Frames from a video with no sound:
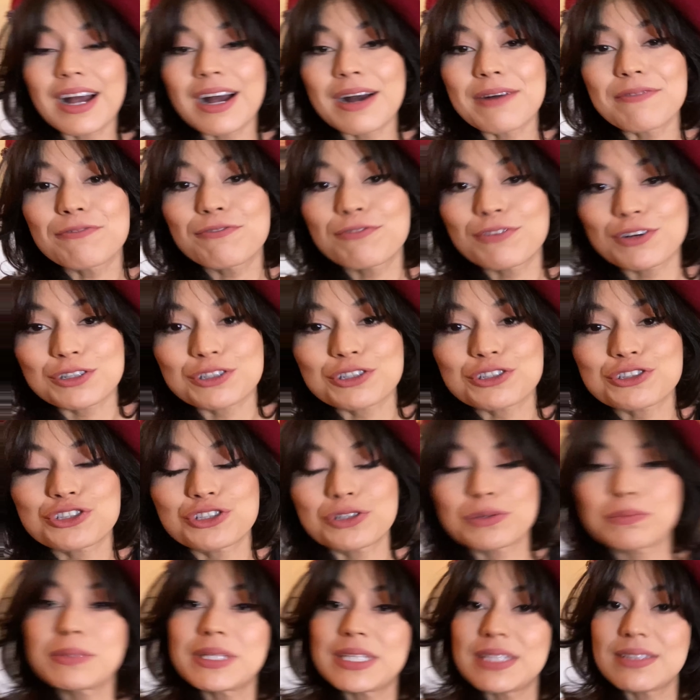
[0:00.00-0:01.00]

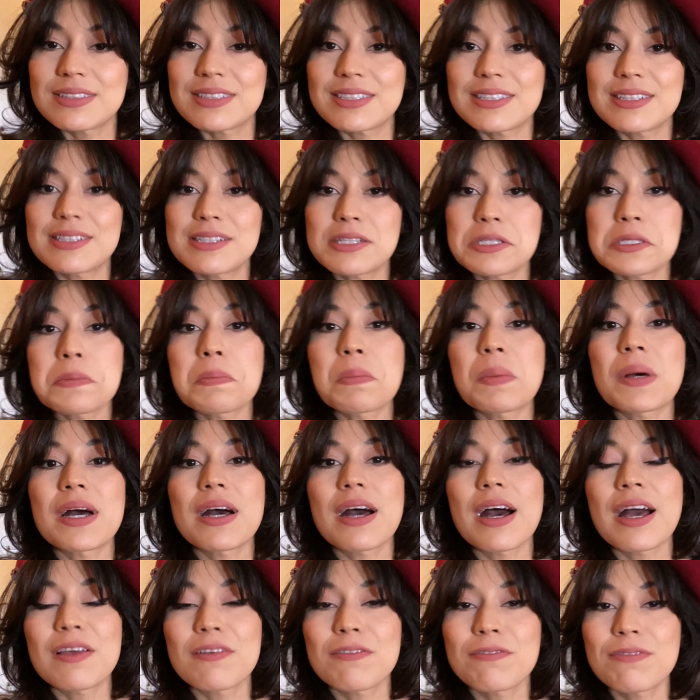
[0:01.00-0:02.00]
furniture pieces,
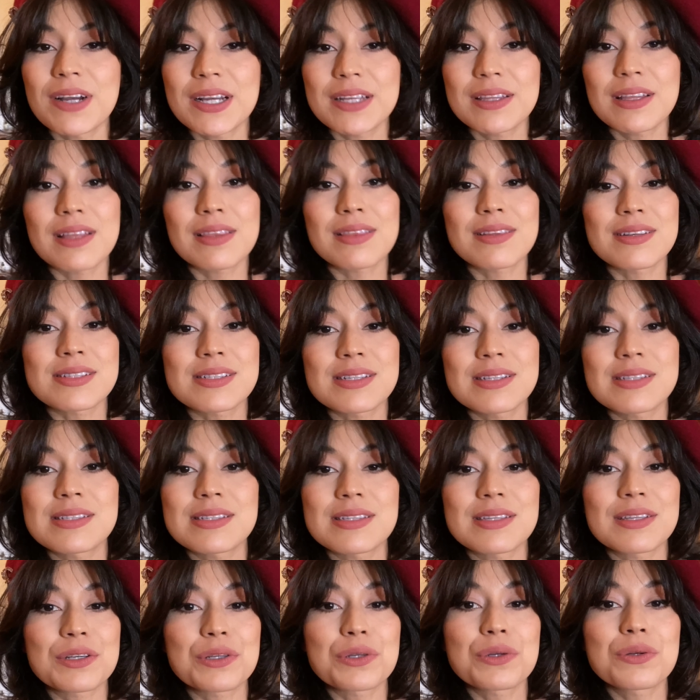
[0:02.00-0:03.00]
but I find that this is
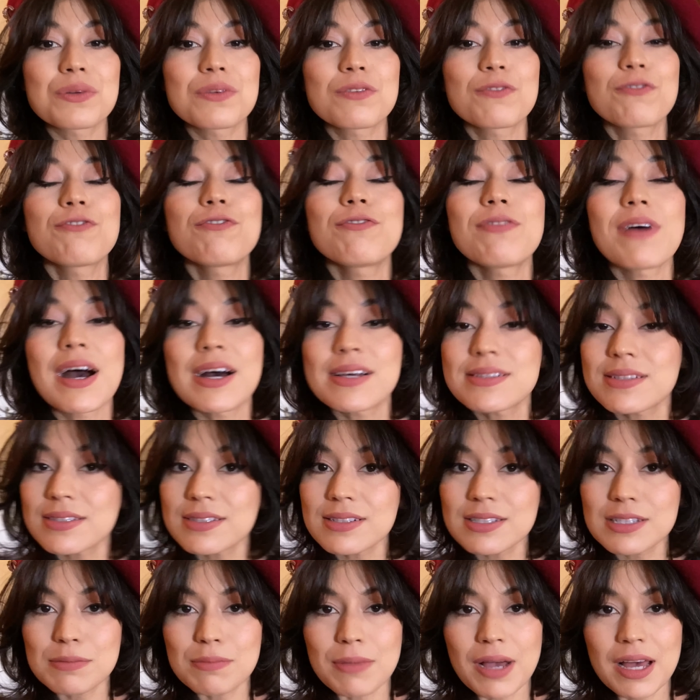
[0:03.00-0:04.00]
the
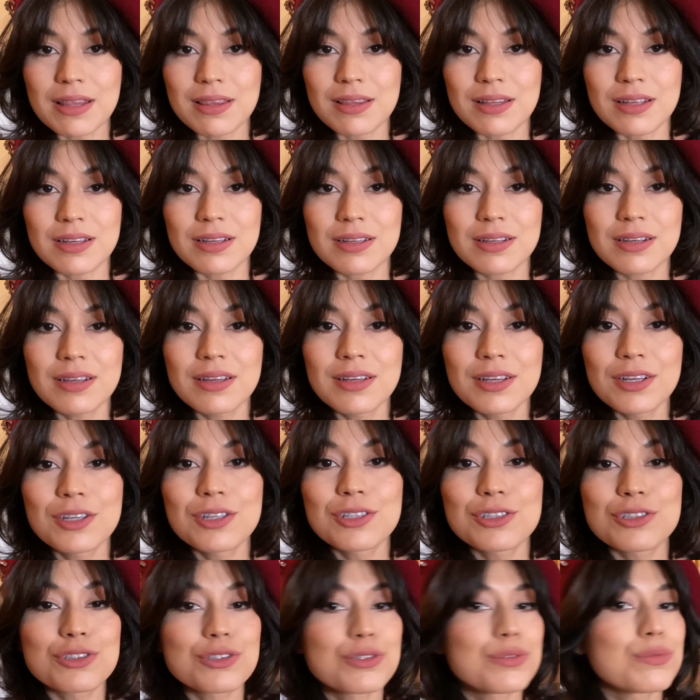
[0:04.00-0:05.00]
fastest method
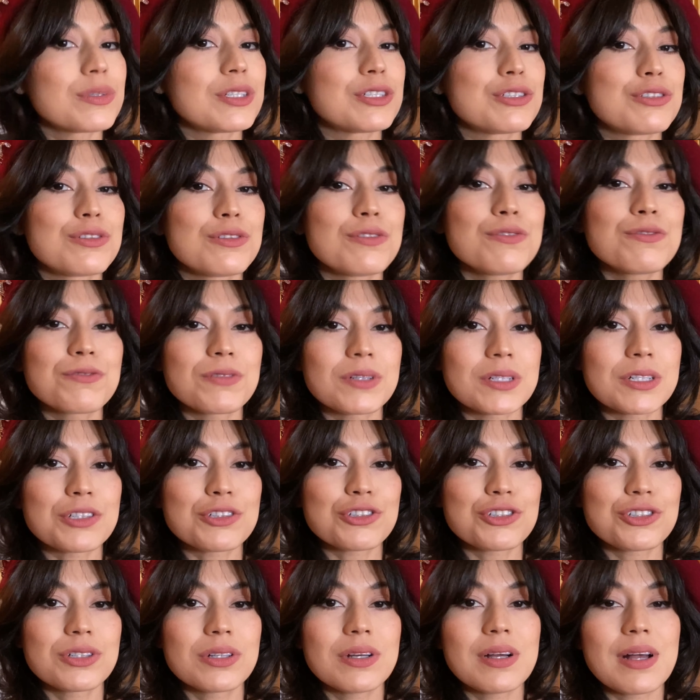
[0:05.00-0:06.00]
to redo
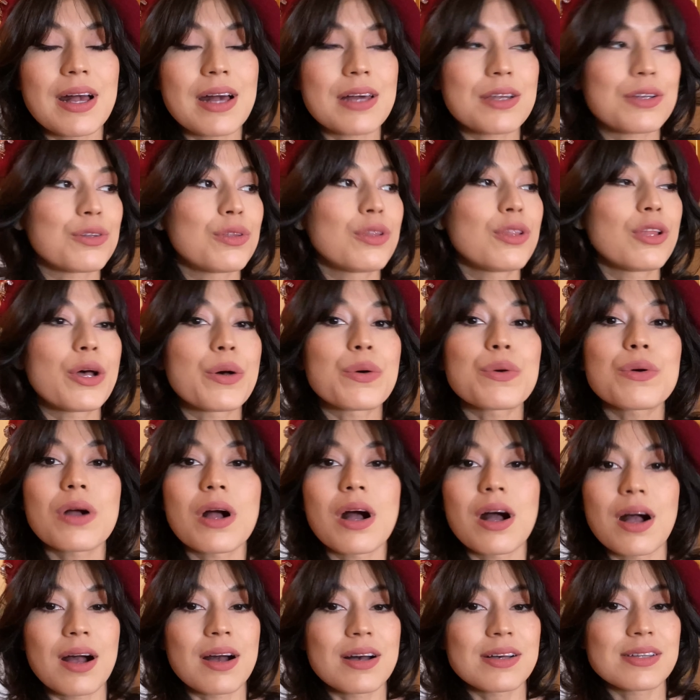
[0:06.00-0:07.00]
furniture at a low
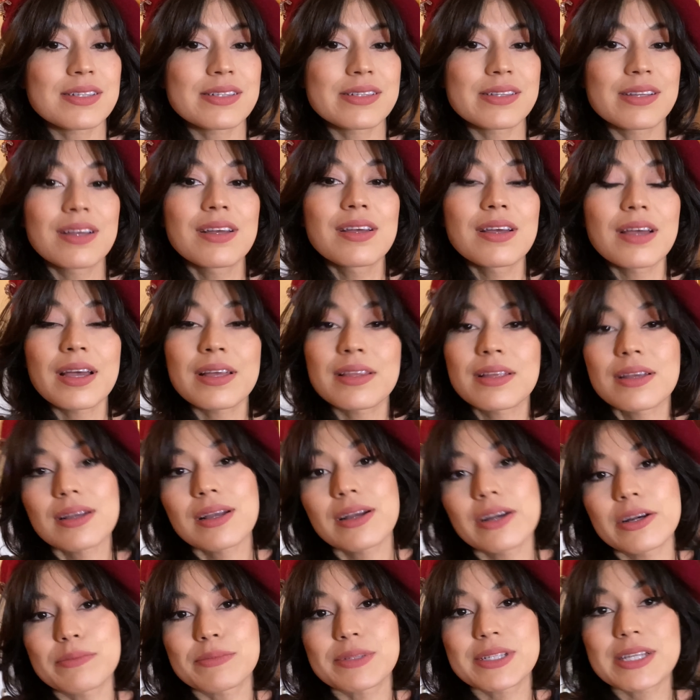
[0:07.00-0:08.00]
cost, and it
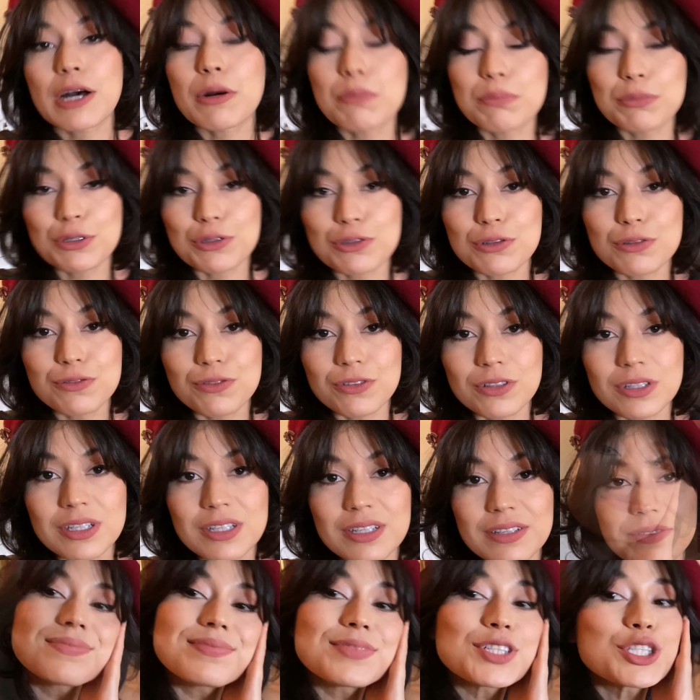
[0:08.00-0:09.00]
comes out
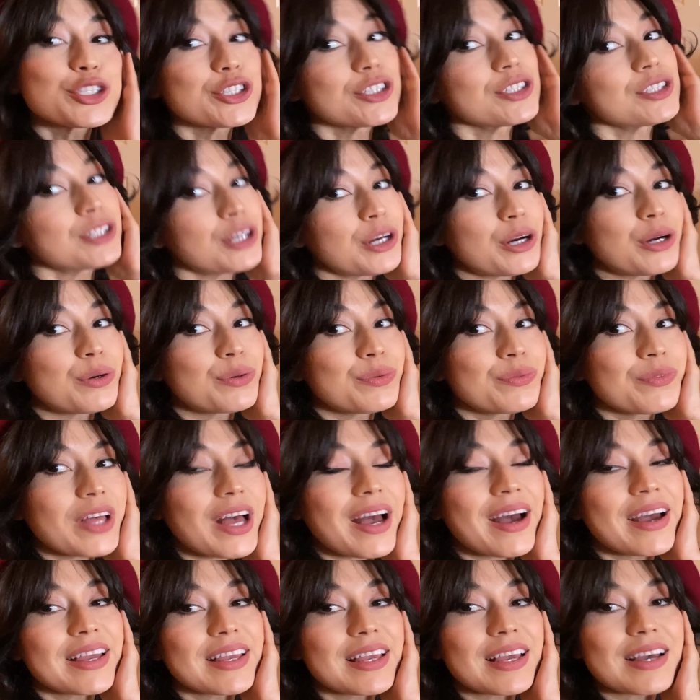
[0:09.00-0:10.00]
beautifully. So
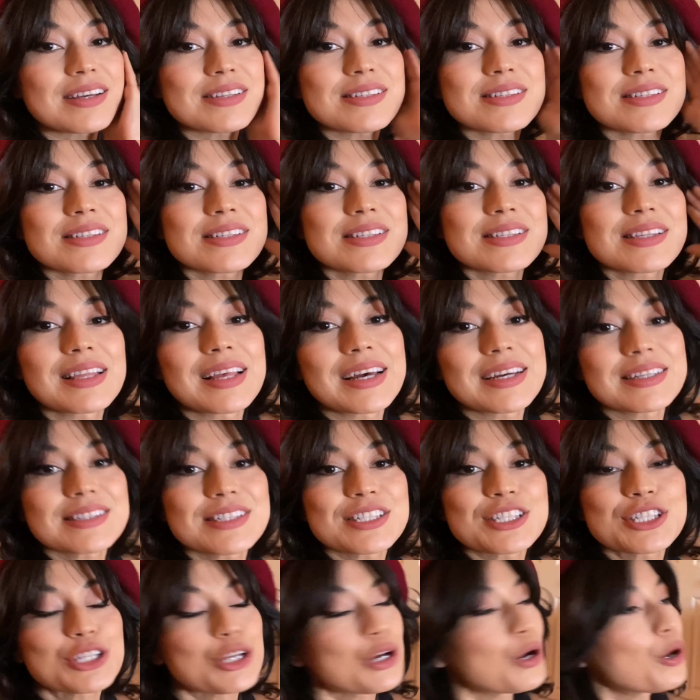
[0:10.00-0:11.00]
I guess
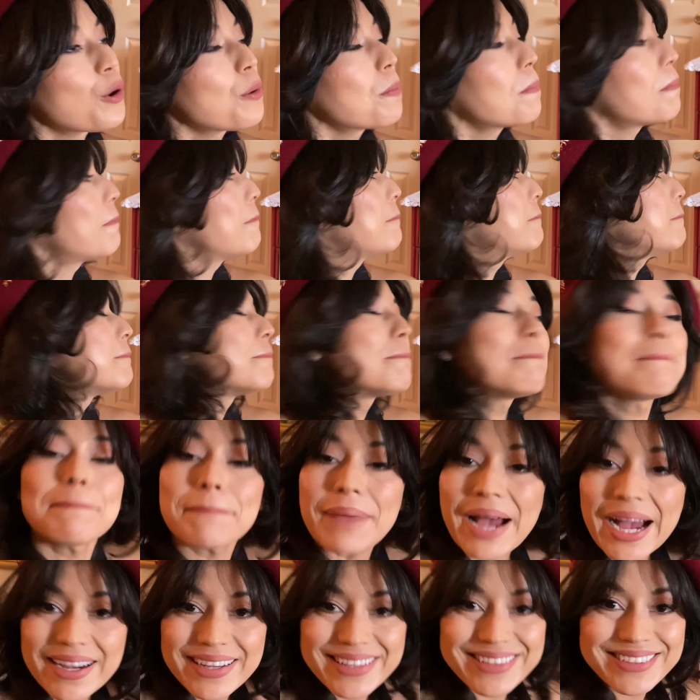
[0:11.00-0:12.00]
let's go
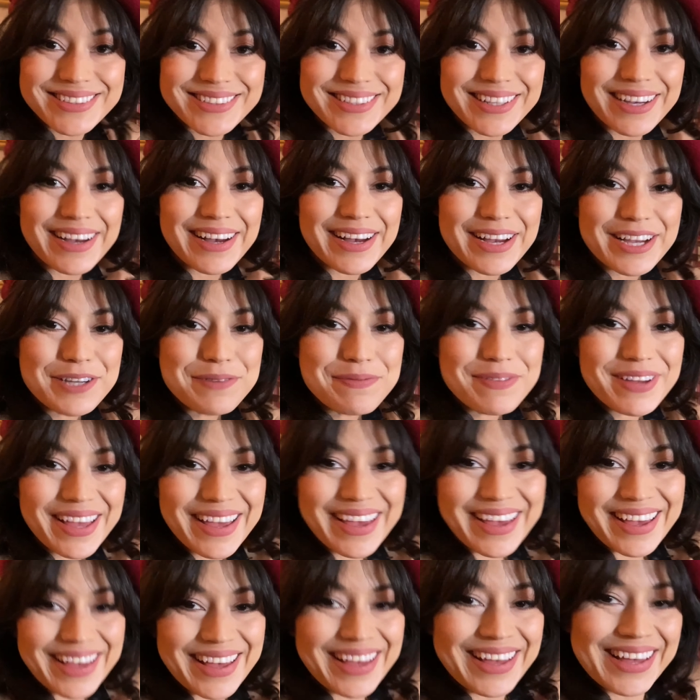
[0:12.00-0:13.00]
back in time
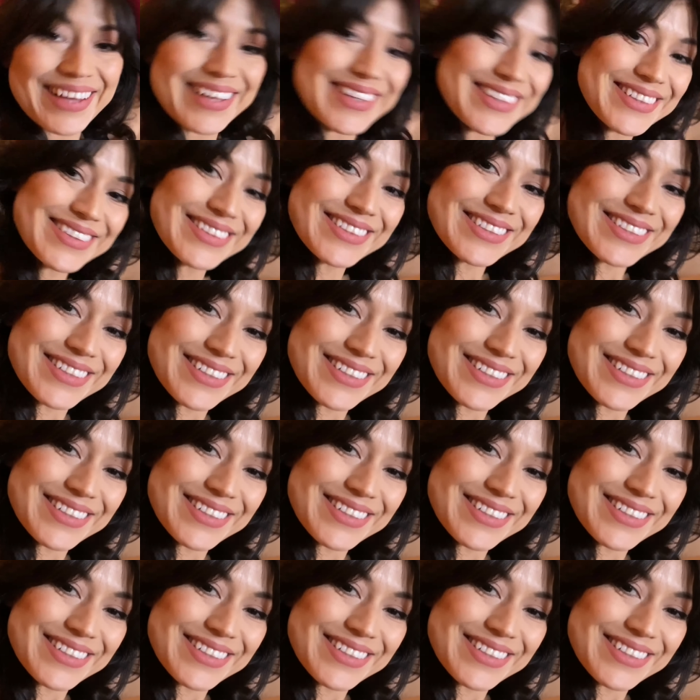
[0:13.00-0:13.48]
and